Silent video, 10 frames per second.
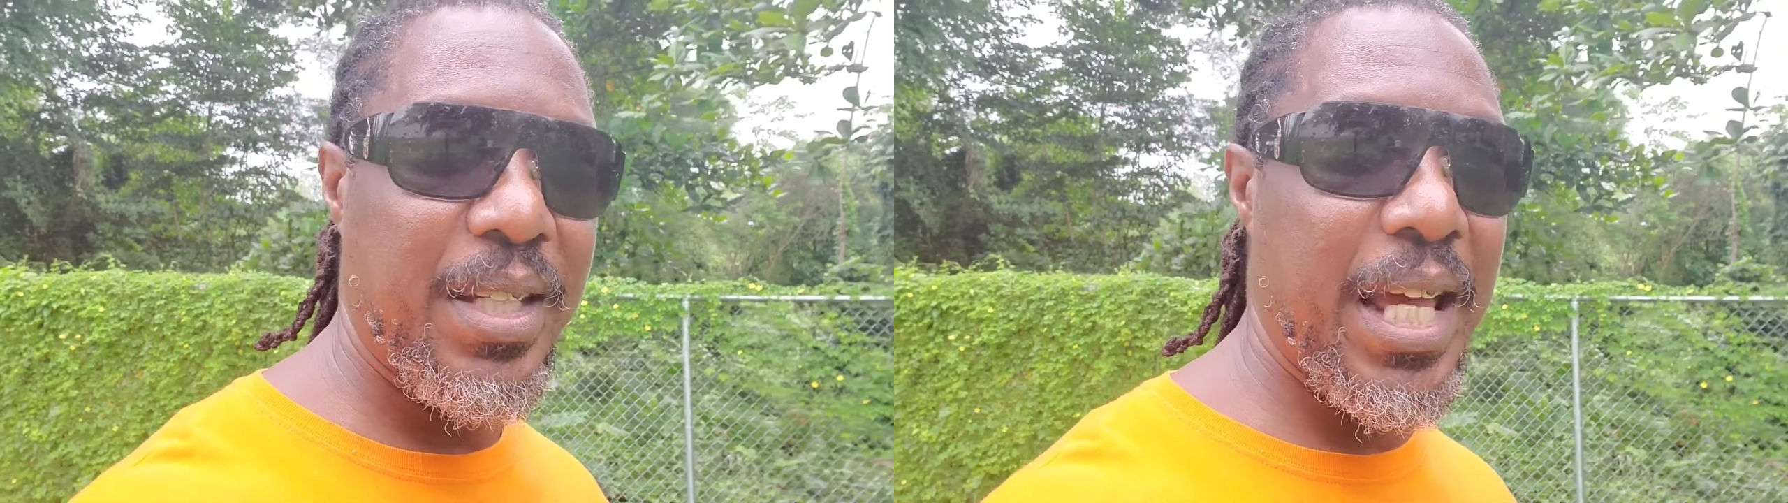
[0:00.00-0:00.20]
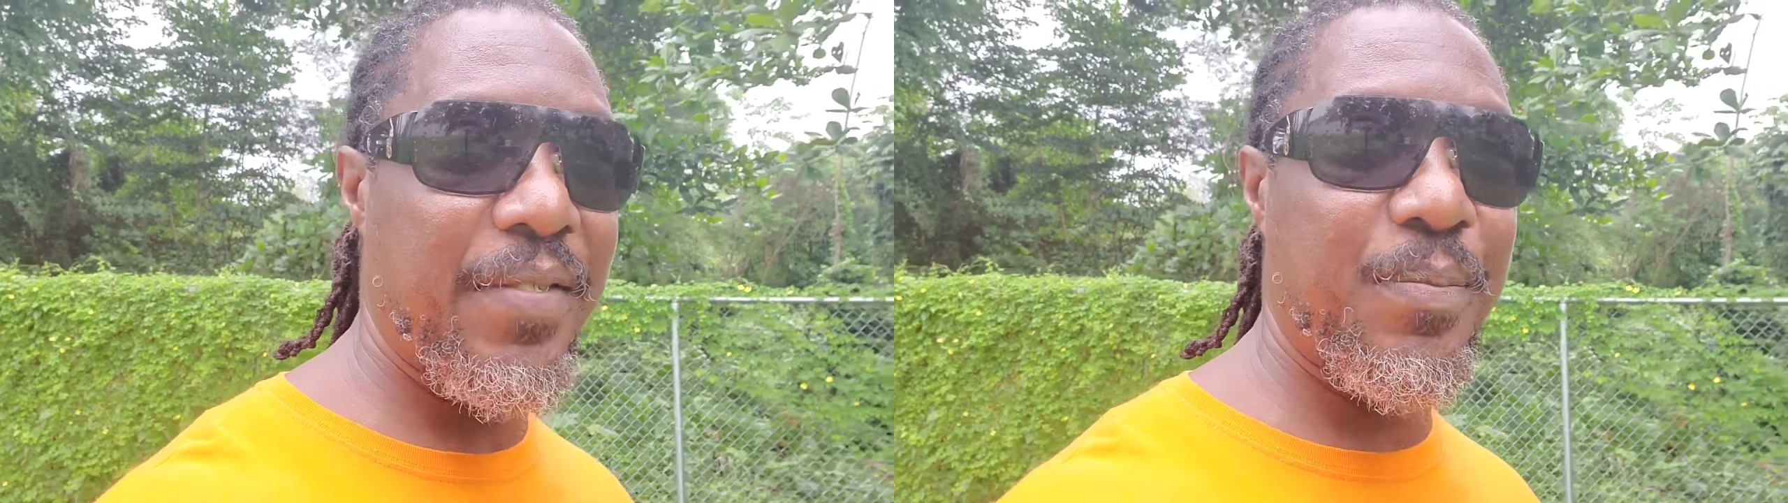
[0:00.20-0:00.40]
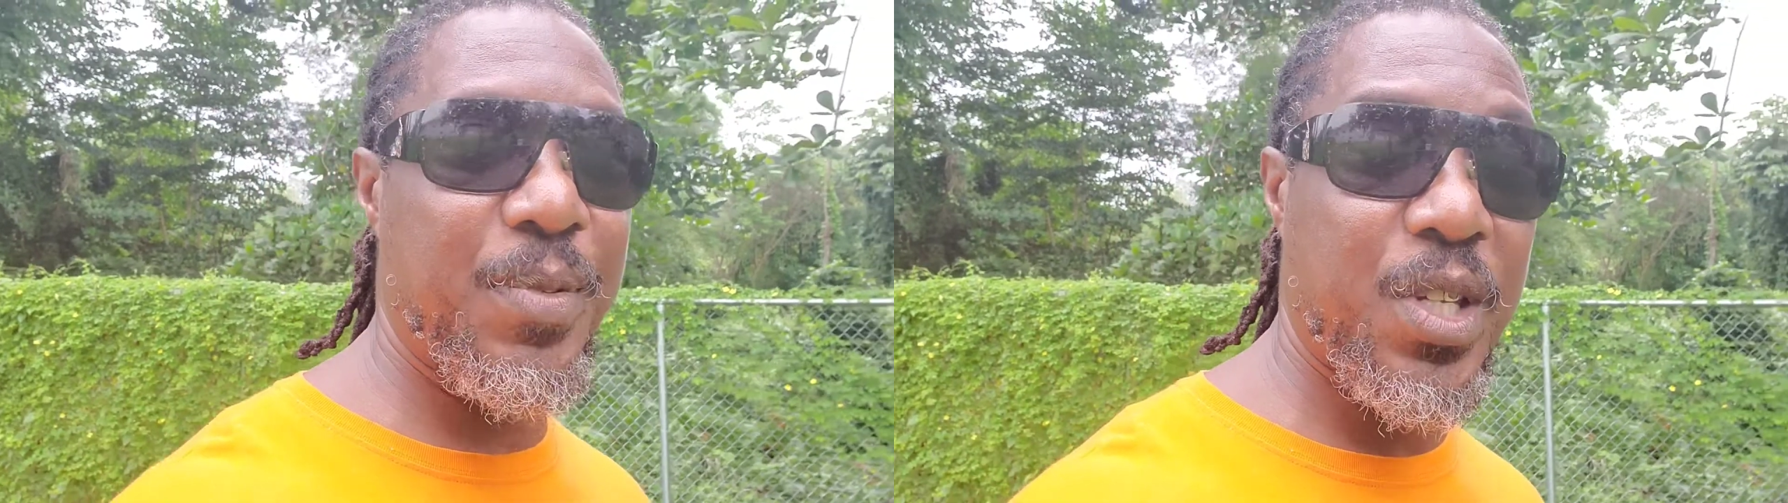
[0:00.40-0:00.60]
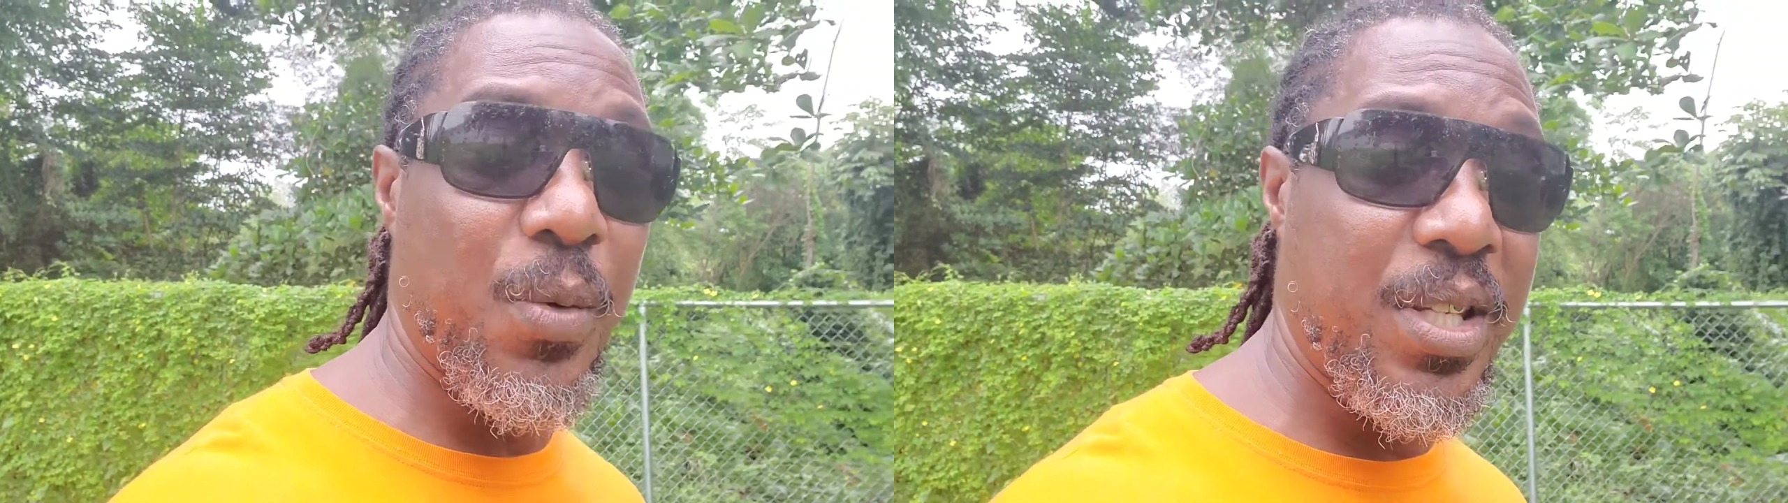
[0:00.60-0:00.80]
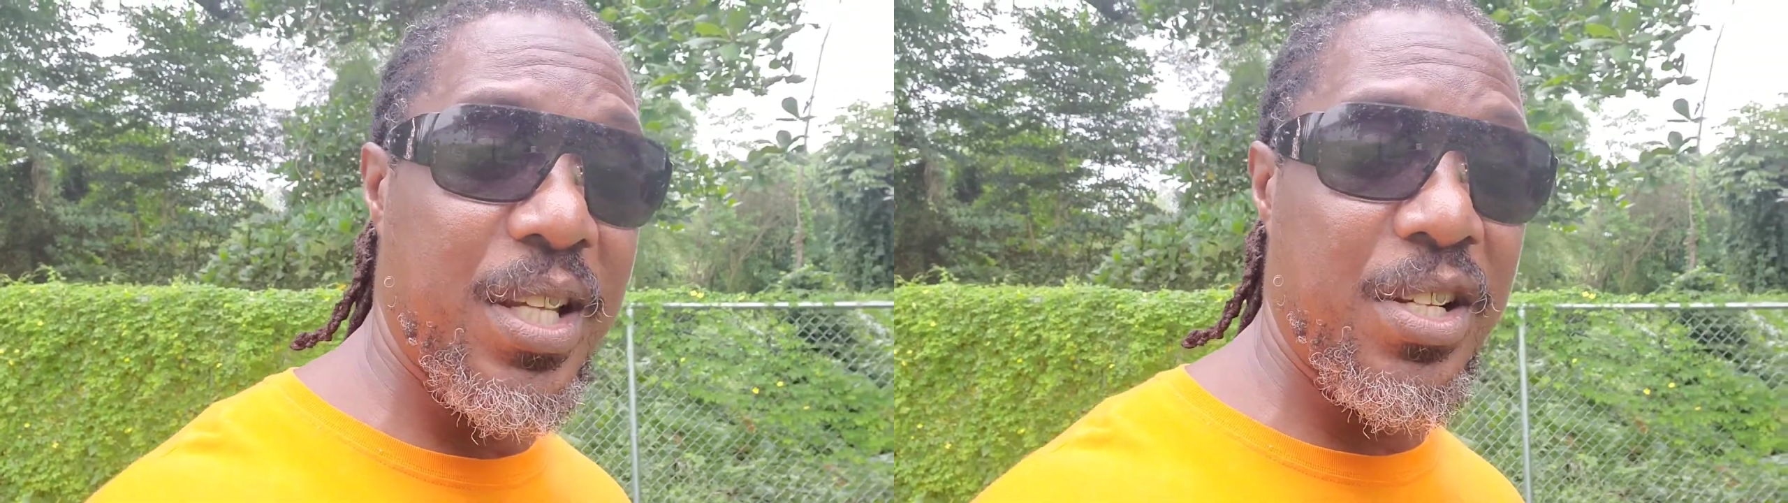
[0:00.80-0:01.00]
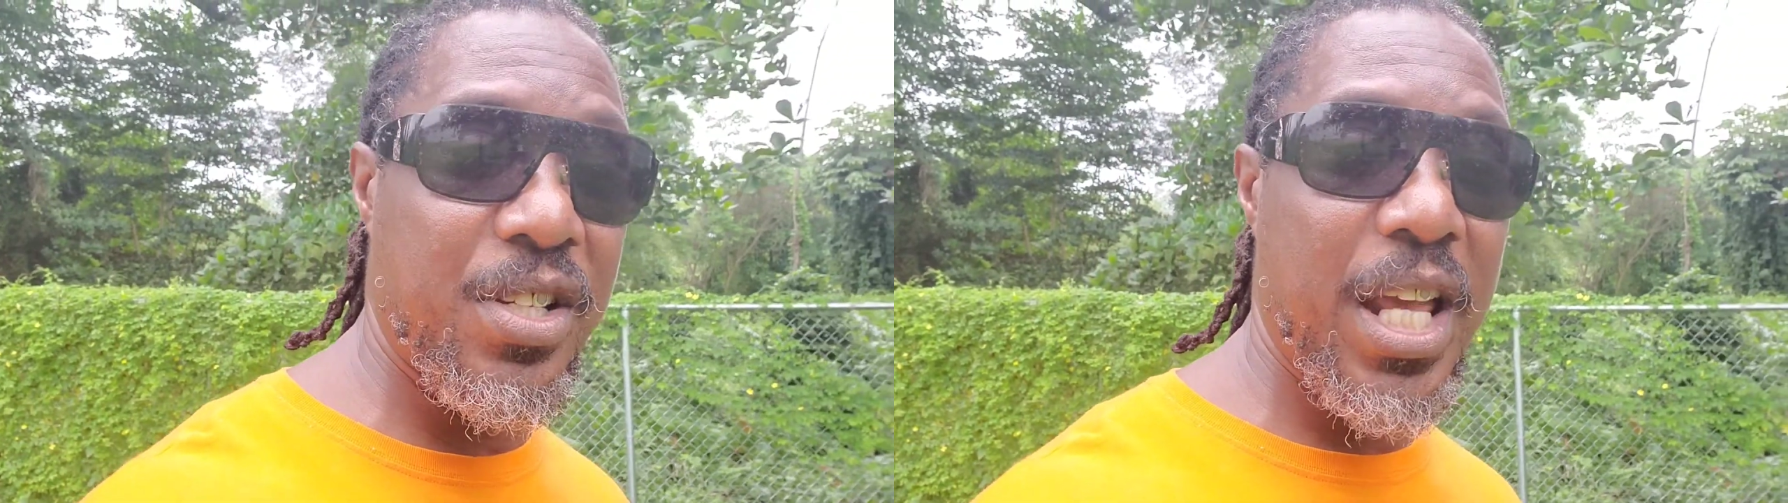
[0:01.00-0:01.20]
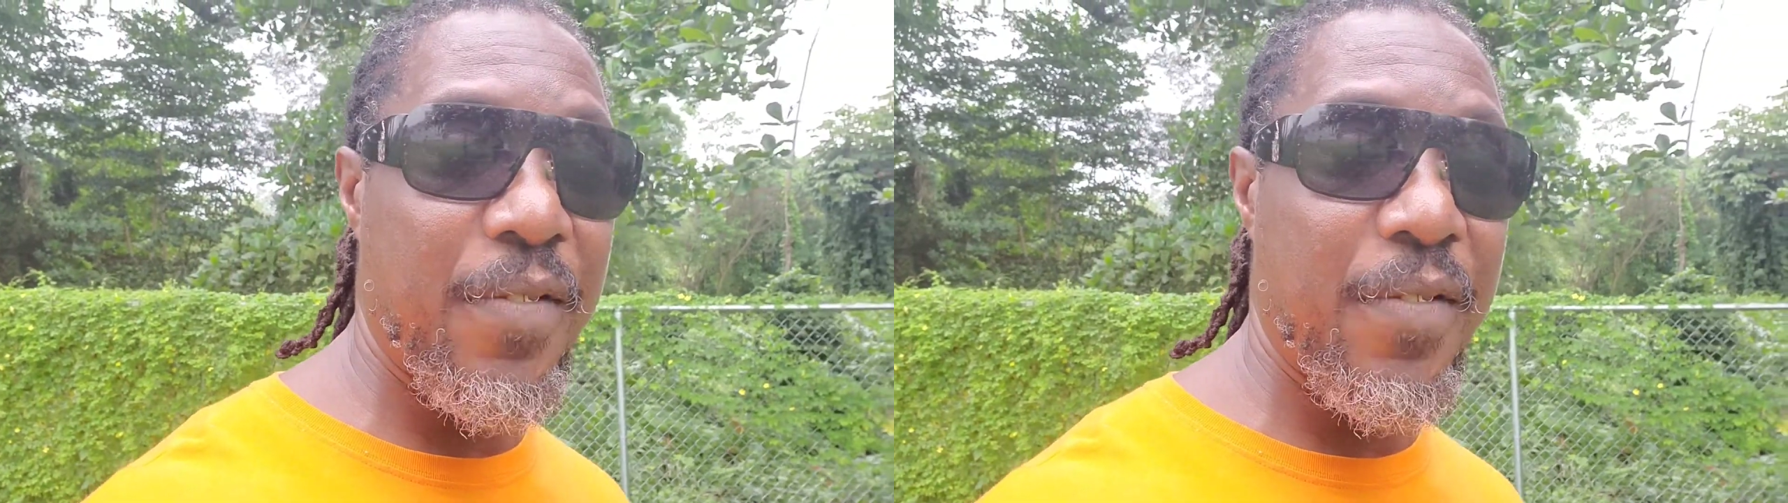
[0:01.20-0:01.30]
They're so intelligent,